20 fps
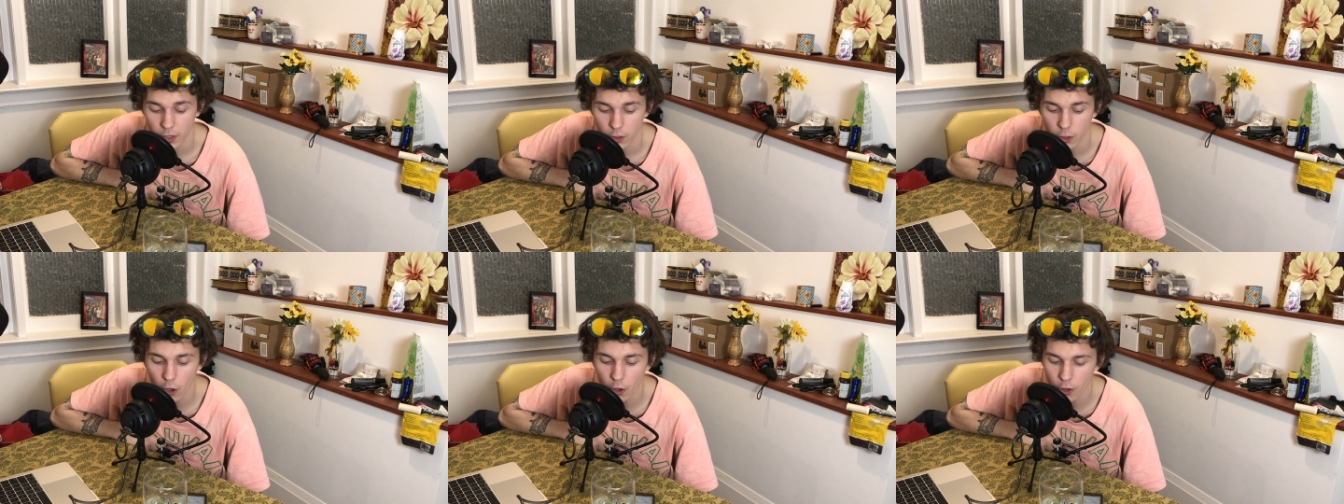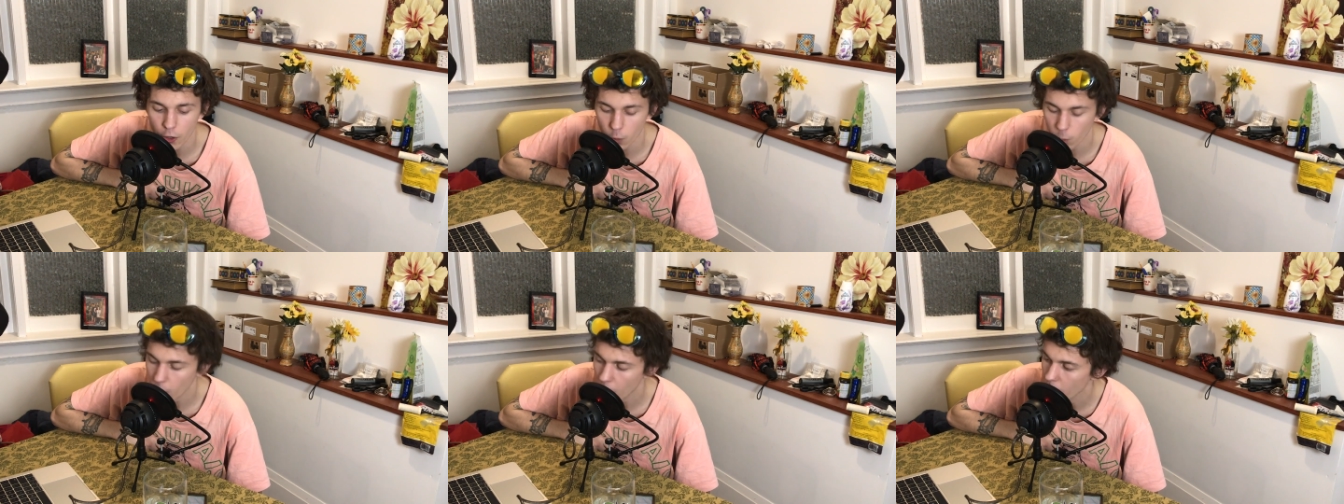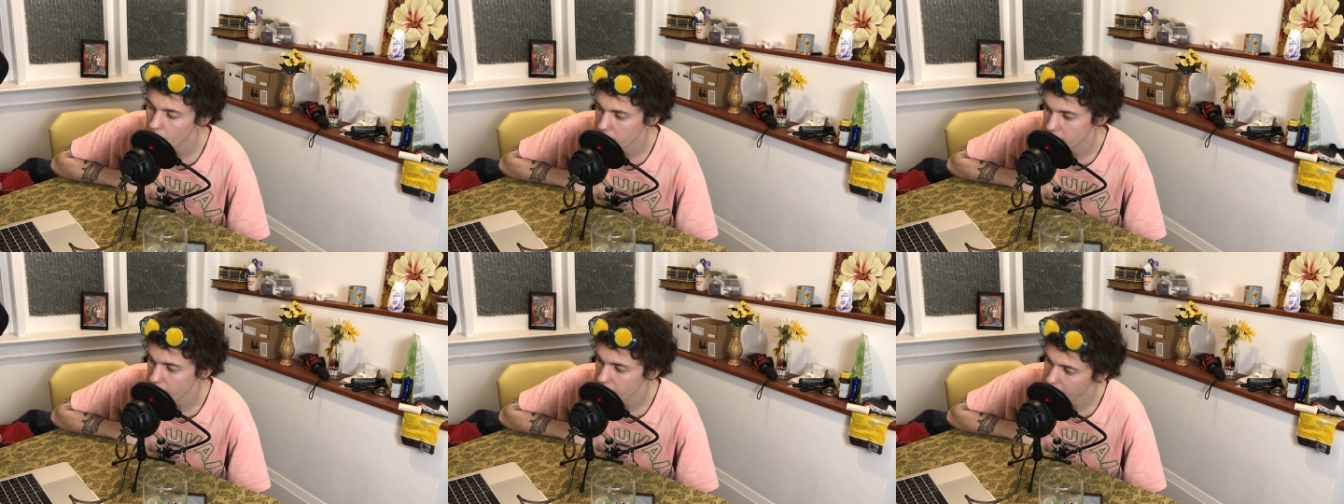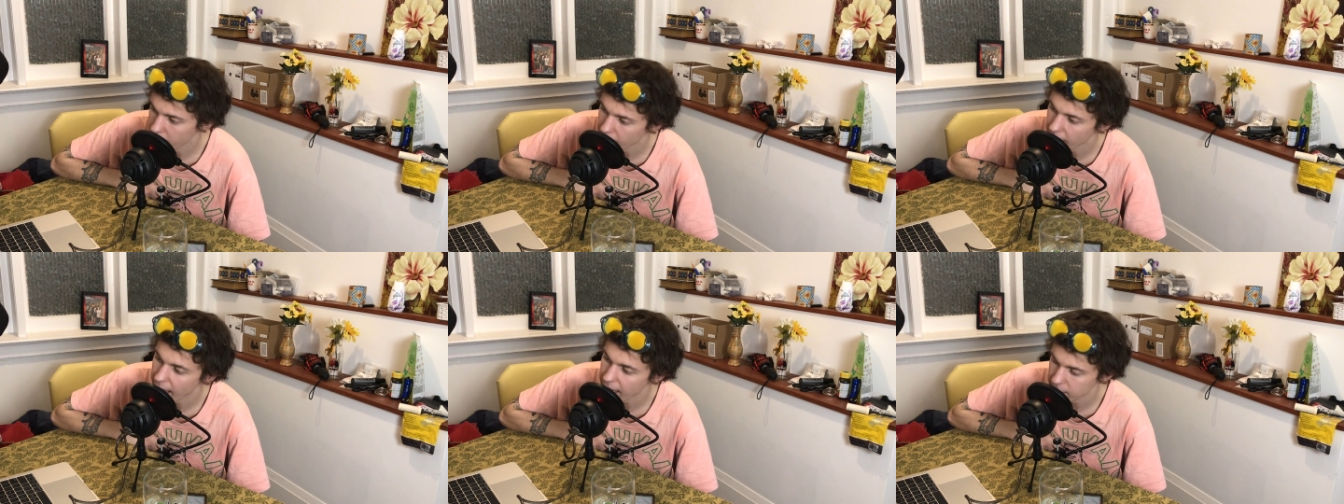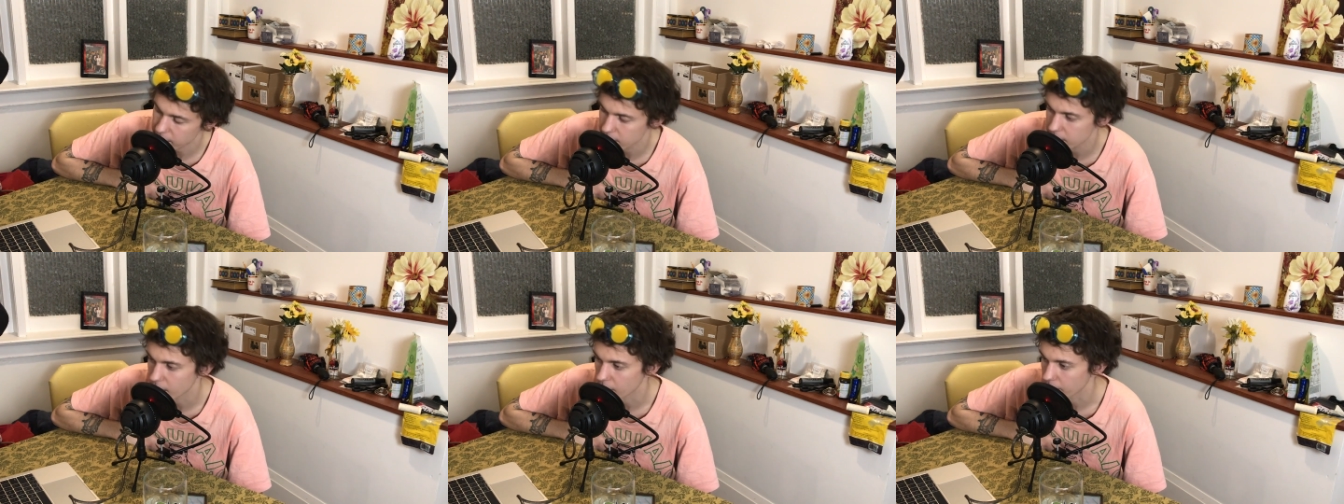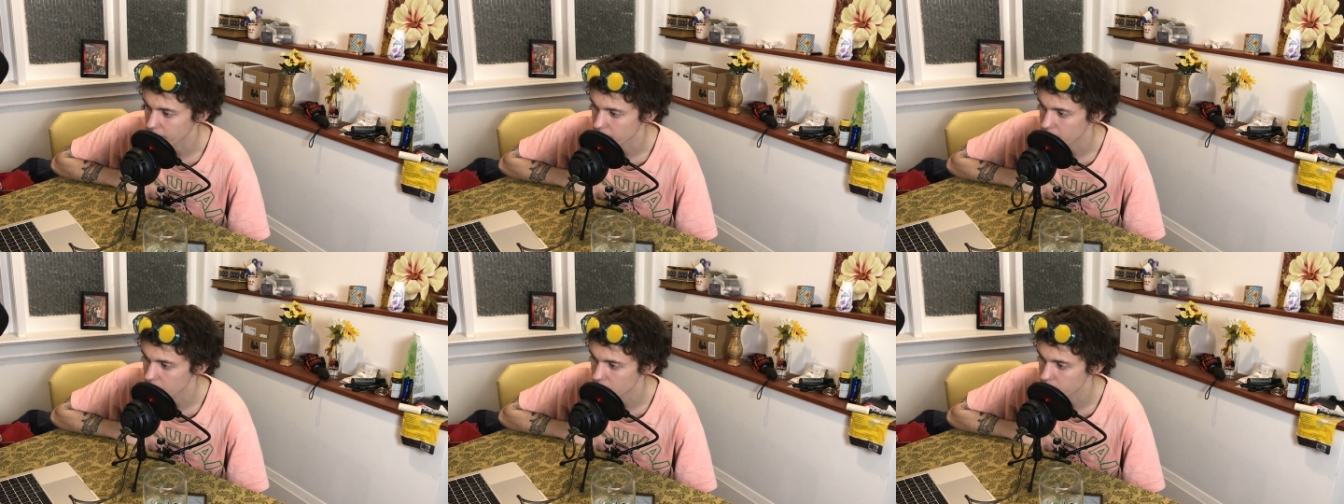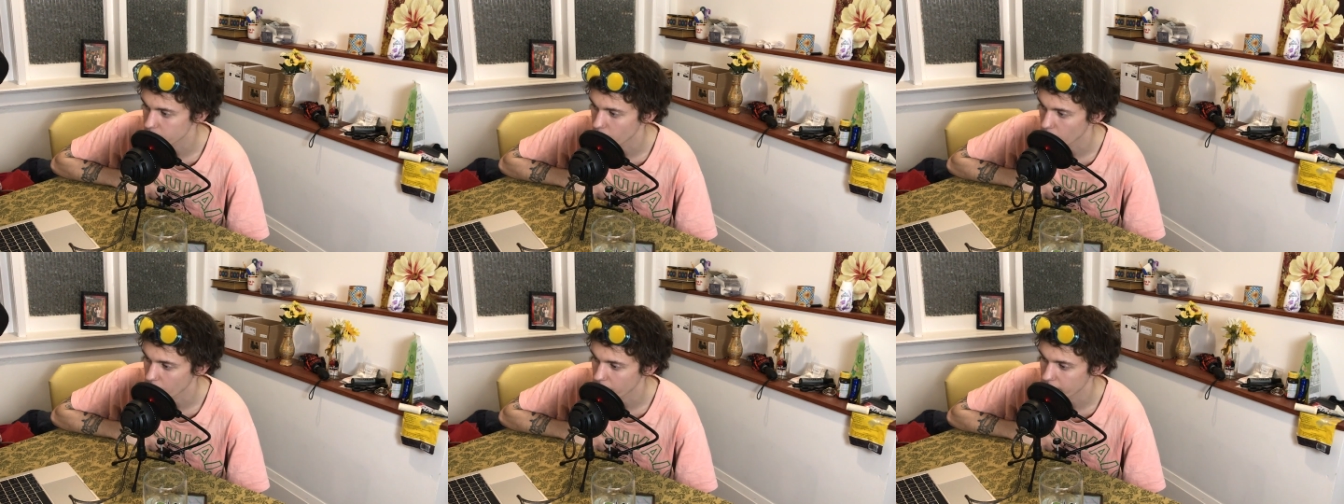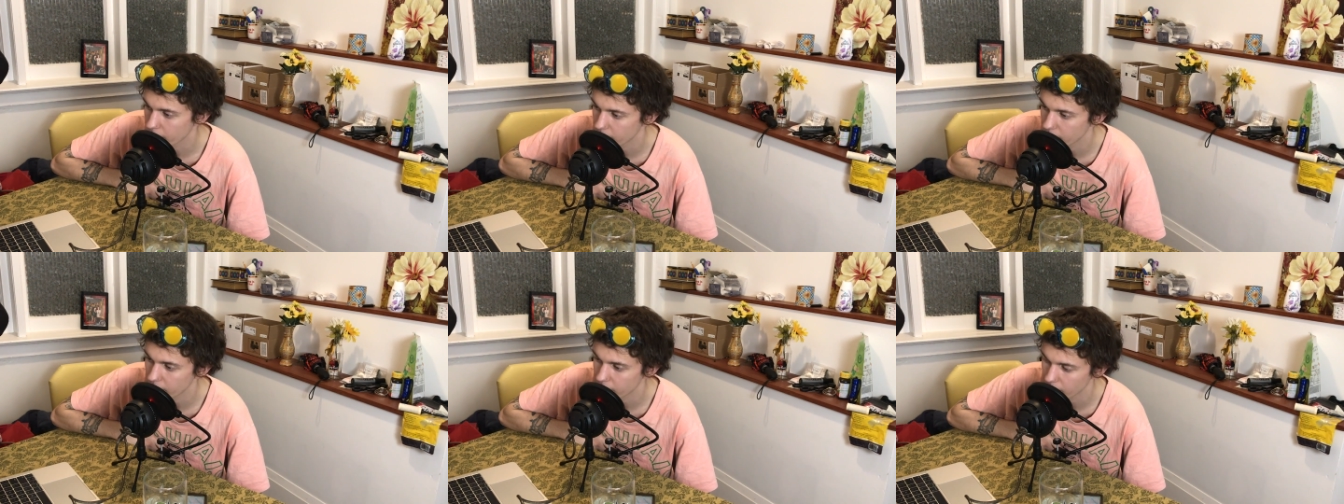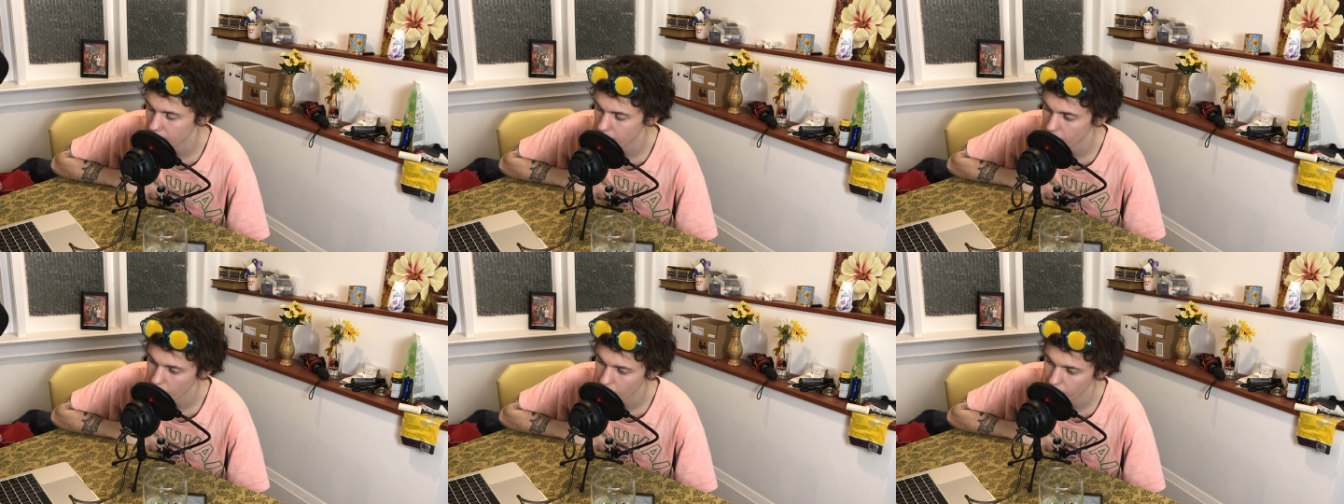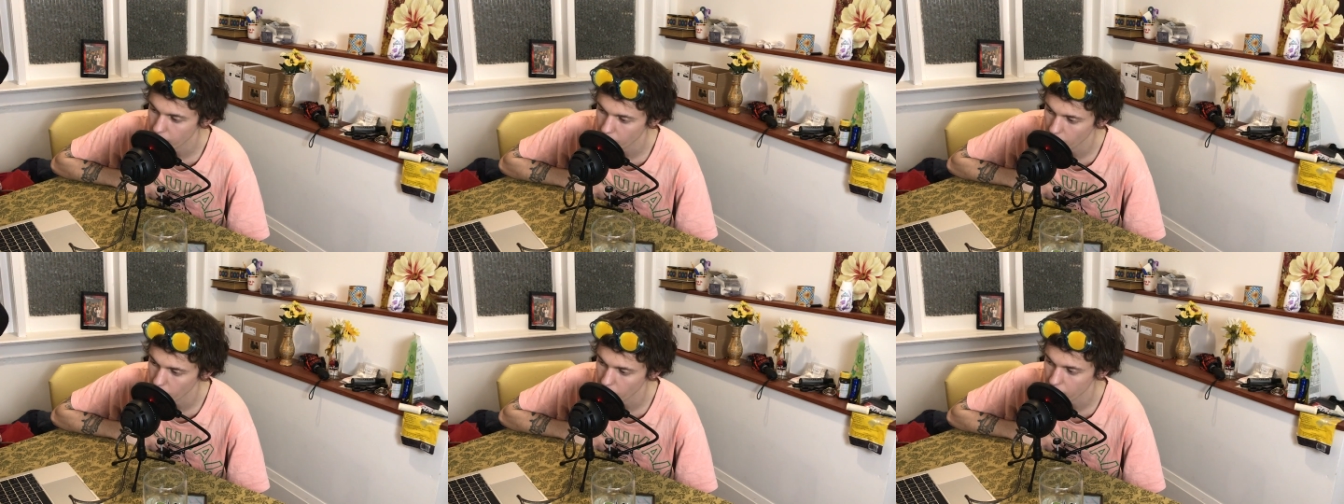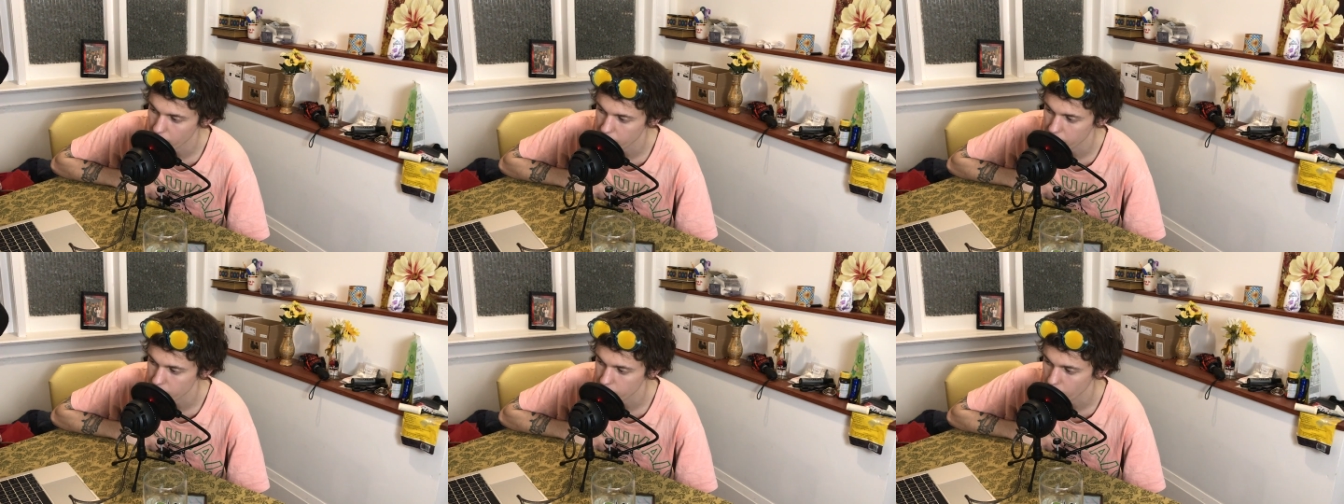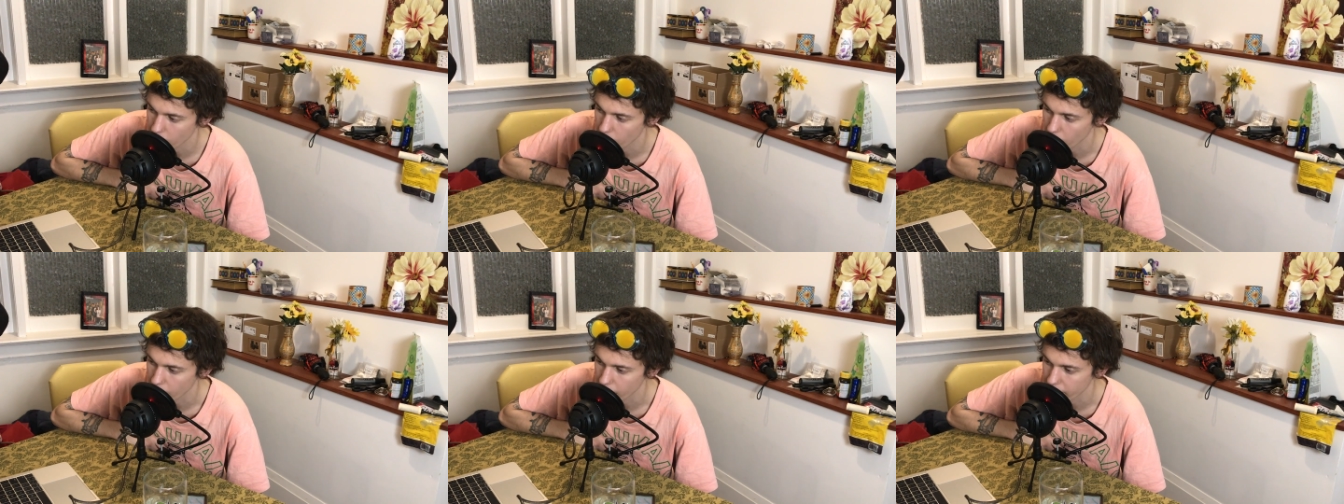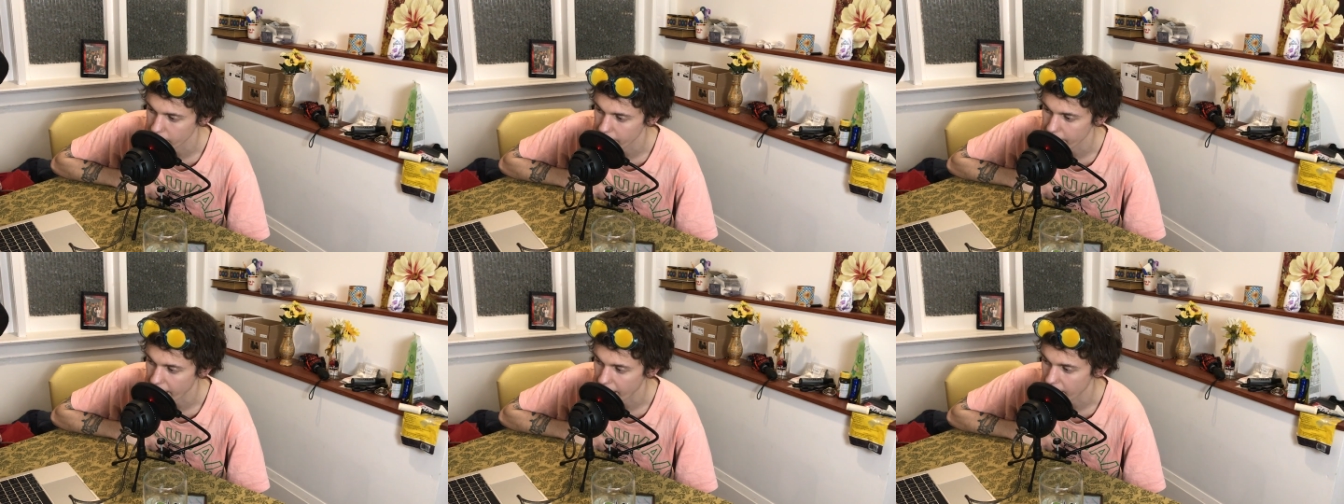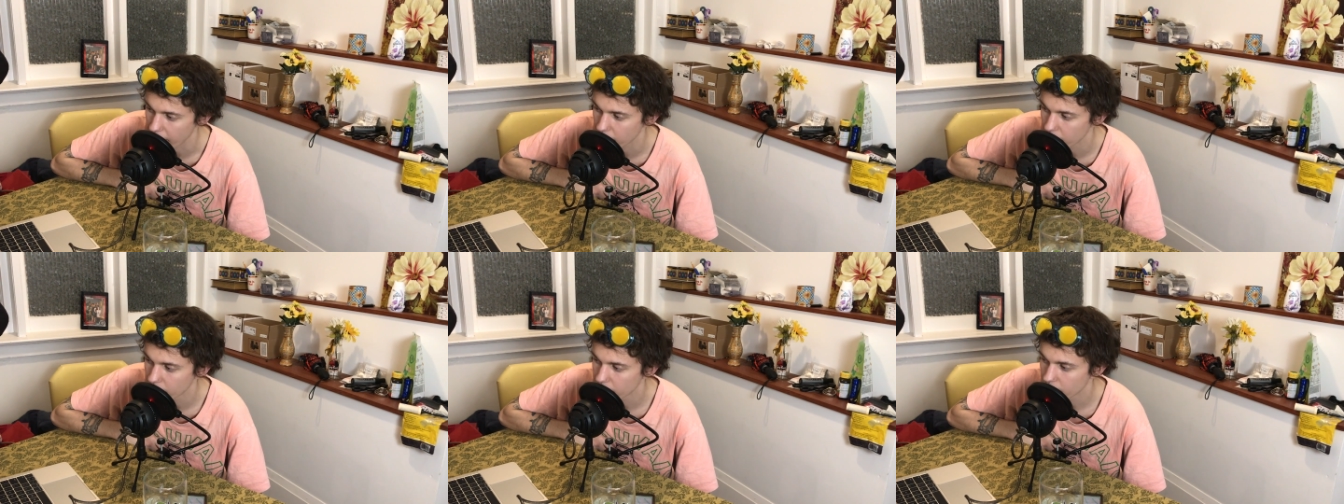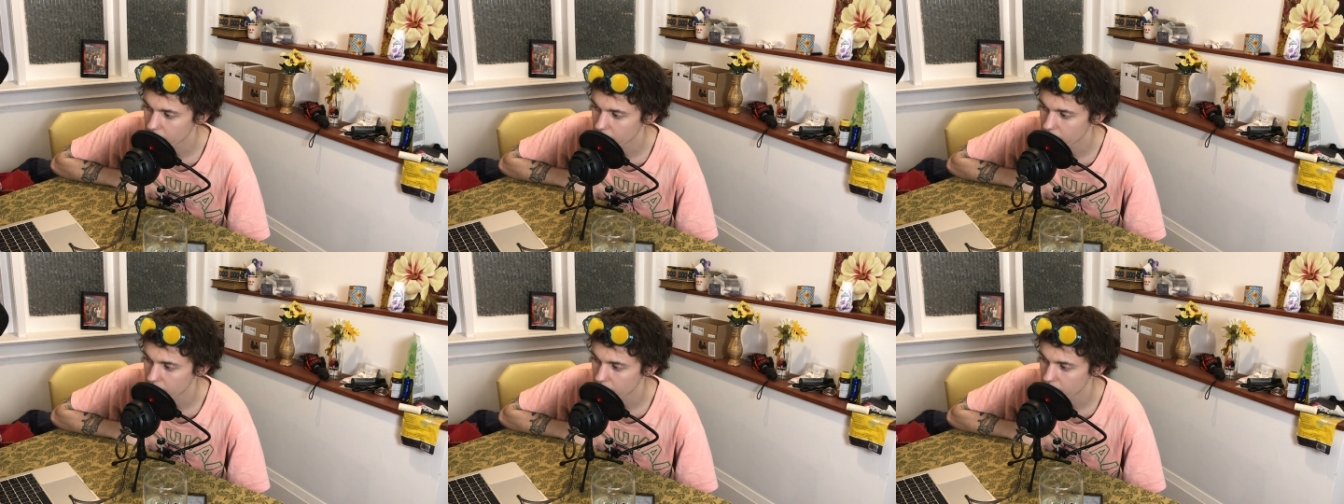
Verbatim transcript: Know your worth, and then add some, because more, you need to know your worth is more than that.